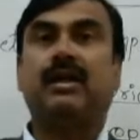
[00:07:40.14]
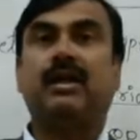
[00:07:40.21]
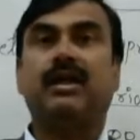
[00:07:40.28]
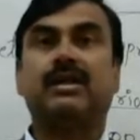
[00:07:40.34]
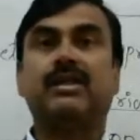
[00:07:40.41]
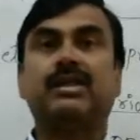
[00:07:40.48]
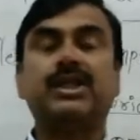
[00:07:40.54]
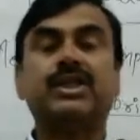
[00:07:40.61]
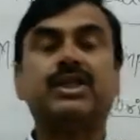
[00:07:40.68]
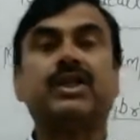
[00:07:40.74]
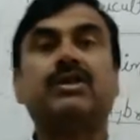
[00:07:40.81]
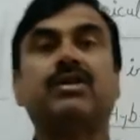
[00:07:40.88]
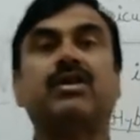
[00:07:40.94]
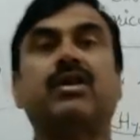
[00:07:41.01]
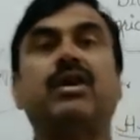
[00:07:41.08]
such
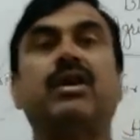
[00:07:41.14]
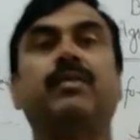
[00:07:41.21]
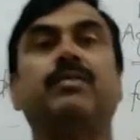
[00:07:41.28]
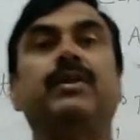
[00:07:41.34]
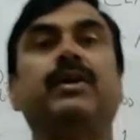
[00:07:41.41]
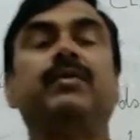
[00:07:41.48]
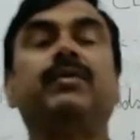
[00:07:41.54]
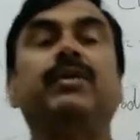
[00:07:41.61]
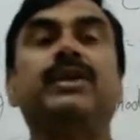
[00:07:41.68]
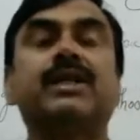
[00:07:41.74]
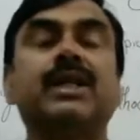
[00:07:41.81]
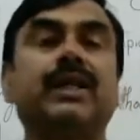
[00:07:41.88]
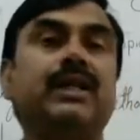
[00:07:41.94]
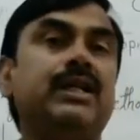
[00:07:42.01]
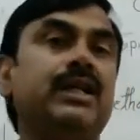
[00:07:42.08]
a crop which
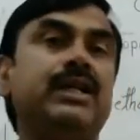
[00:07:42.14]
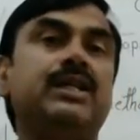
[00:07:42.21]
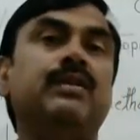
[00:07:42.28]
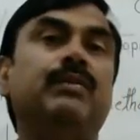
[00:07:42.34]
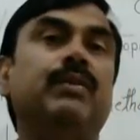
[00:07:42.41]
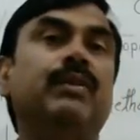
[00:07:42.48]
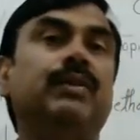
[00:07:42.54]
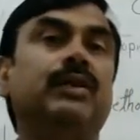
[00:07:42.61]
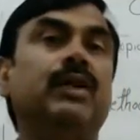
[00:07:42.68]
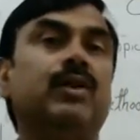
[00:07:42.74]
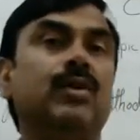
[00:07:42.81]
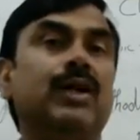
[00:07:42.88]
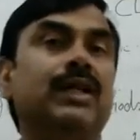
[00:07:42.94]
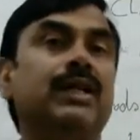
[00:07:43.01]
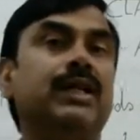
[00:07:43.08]
contains both the
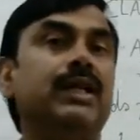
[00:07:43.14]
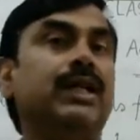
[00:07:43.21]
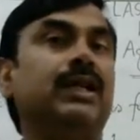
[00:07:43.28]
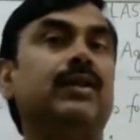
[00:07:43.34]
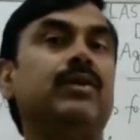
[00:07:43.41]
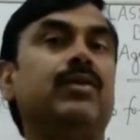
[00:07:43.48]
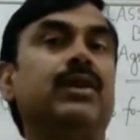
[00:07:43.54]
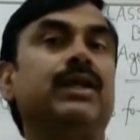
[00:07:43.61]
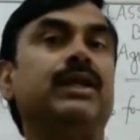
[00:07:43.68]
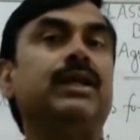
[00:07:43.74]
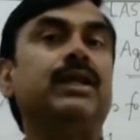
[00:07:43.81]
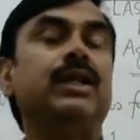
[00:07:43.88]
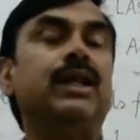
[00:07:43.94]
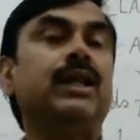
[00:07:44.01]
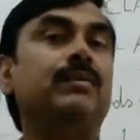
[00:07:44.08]
quality and
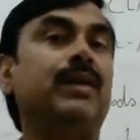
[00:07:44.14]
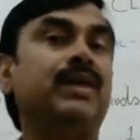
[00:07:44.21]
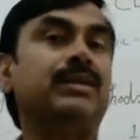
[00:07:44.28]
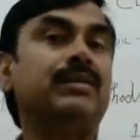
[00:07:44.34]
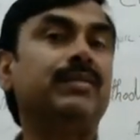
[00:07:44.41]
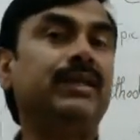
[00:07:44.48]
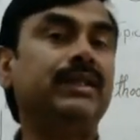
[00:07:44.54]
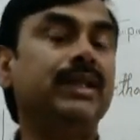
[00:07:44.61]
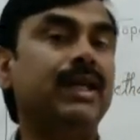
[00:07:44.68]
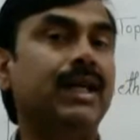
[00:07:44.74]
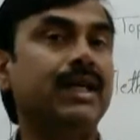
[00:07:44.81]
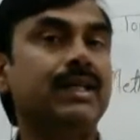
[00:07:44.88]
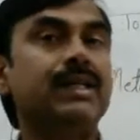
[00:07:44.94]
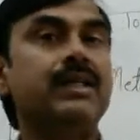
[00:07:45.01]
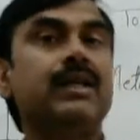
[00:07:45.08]
quantity, like basmati
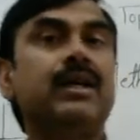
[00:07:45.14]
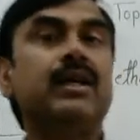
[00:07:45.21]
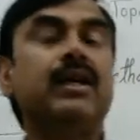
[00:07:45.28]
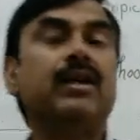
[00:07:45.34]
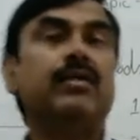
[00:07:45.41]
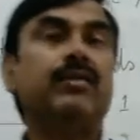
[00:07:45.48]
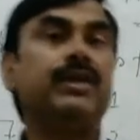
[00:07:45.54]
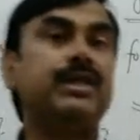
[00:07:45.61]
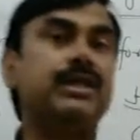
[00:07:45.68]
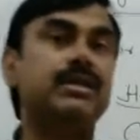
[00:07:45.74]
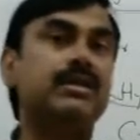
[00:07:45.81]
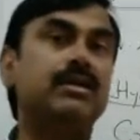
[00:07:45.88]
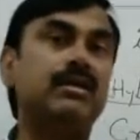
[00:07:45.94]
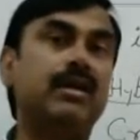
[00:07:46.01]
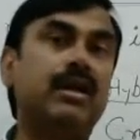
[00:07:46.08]
rice, which is
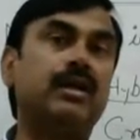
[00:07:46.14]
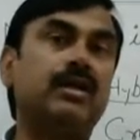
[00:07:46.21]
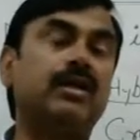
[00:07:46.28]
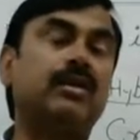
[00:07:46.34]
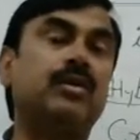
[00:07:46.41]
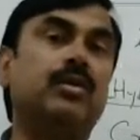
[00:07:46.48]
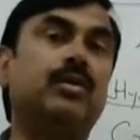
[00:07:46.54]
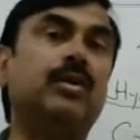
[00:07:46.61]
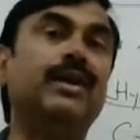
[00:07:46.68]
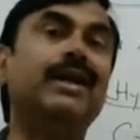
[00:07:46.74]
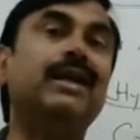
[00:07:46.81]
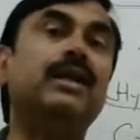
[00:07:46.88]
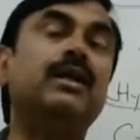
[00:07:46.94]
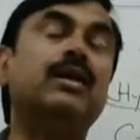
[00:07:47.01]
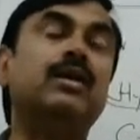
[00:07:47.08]
not good
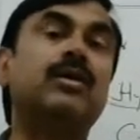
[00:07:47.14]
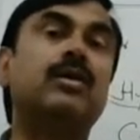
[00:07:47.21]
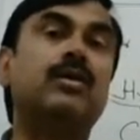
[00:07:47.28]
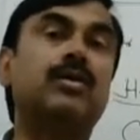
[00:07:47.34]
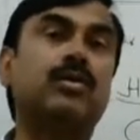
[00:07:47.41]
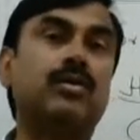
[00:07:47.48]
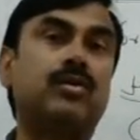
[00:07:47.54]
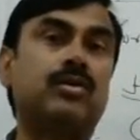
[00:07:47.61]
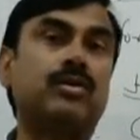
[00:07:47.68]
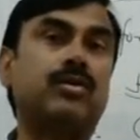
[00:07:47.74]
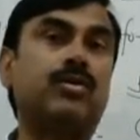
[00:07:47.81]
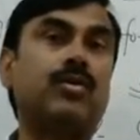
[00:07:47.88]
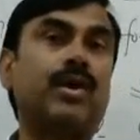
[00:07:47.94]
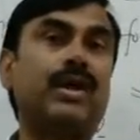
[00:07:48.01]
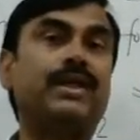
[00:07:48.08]
in
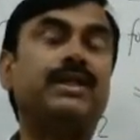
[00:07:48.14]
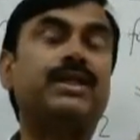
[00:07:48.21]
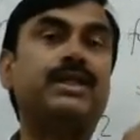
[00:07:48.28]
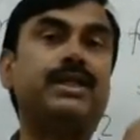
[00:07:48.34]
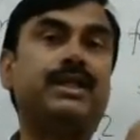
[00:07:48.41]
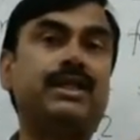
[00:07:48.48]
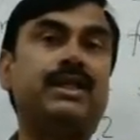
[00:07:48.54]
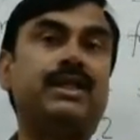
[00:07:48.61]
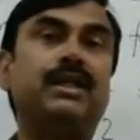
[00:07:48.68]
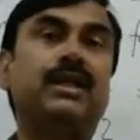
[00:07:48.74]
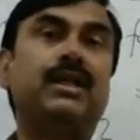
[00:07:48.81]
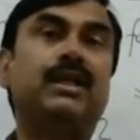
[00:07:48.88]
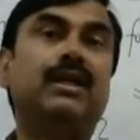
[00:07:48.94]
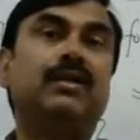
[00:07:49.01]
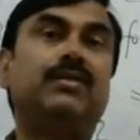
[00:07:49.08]
quantity,
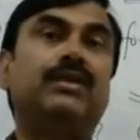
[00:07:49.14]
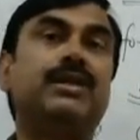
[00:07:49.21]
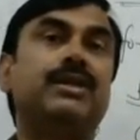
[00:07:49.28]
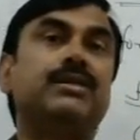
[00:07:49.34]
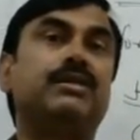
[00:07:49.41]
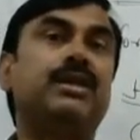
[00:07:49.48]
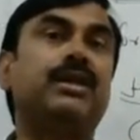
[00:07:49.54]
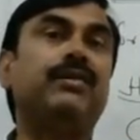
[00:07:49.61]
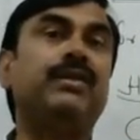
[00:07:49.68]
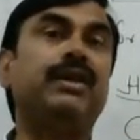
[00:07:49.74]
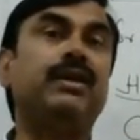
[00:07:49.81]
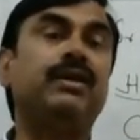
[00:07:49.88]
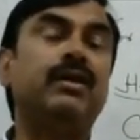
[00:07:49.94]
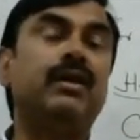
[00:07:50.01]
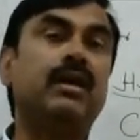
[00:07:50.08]
which is
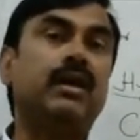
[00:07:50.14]
giving